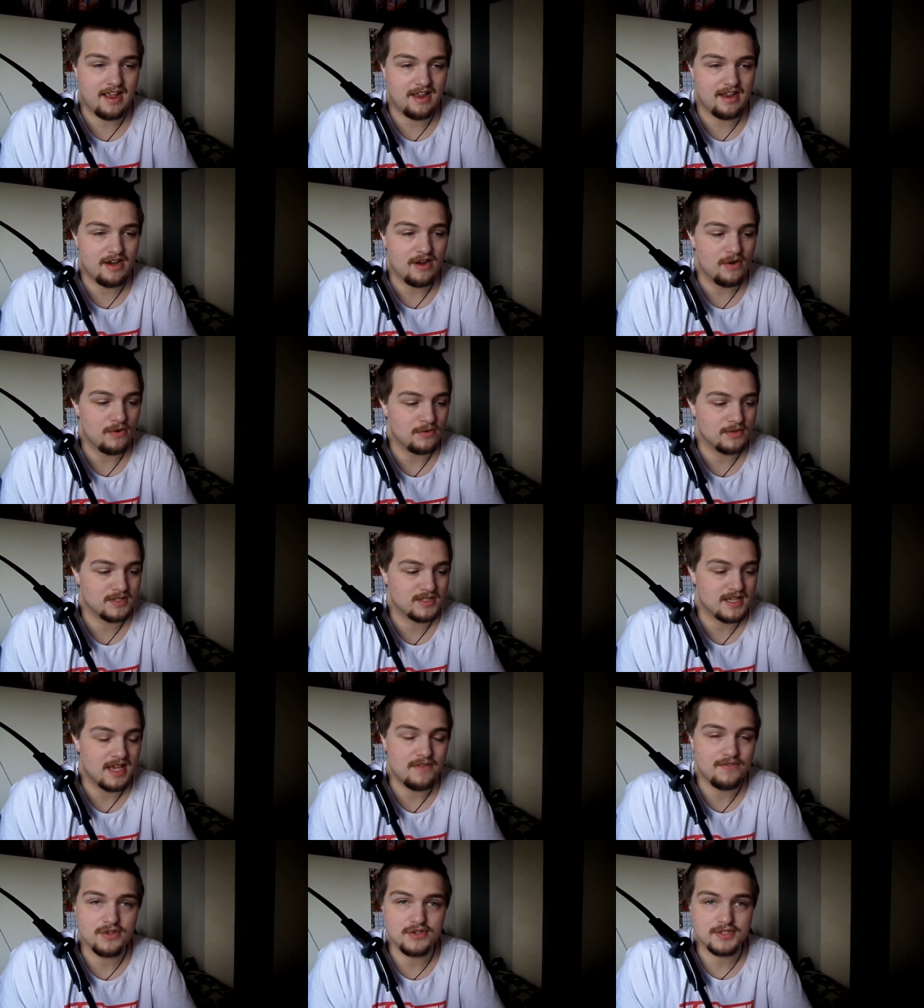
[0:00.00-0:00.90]
you know,
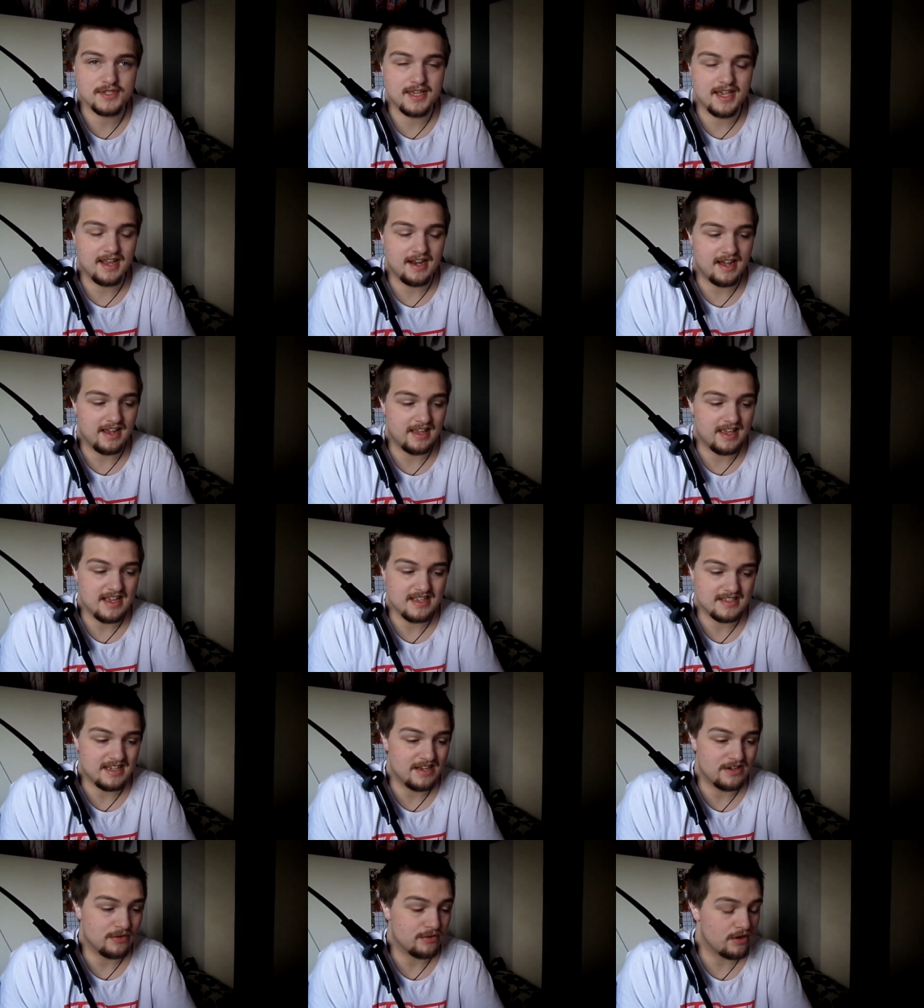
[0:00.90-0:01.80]
save your skin, I guess.
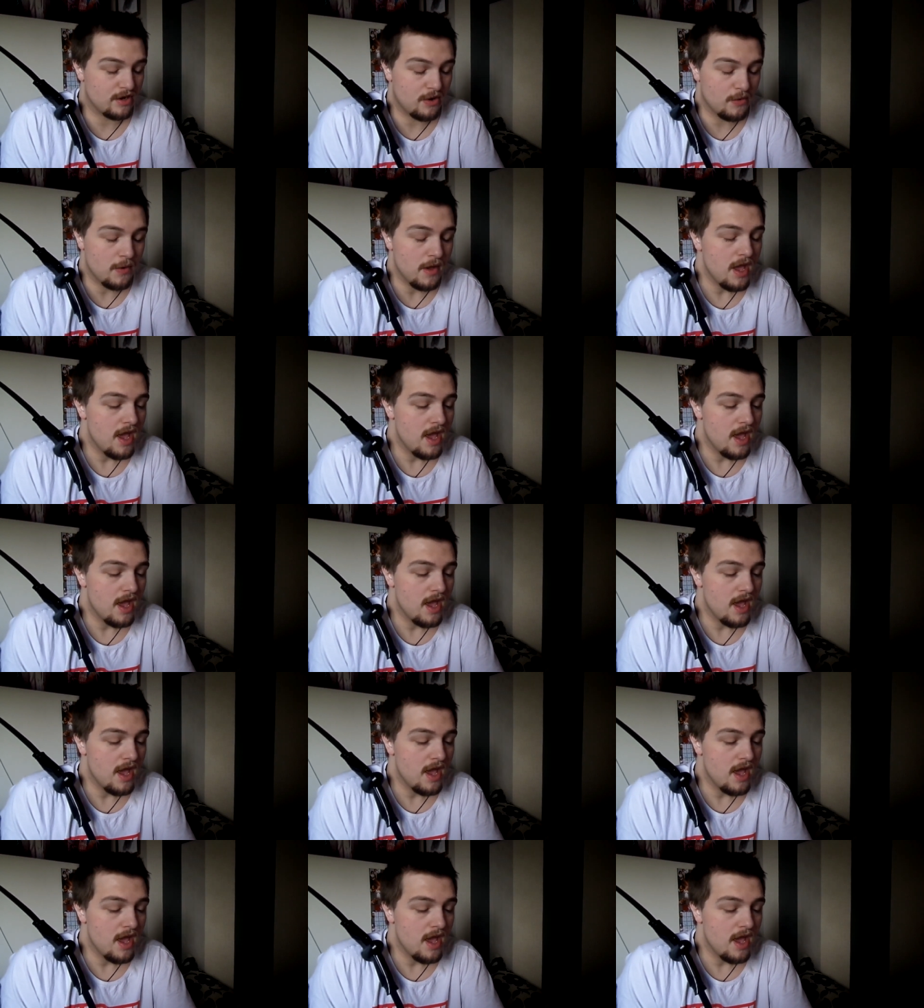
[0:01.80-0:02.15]
I don't know.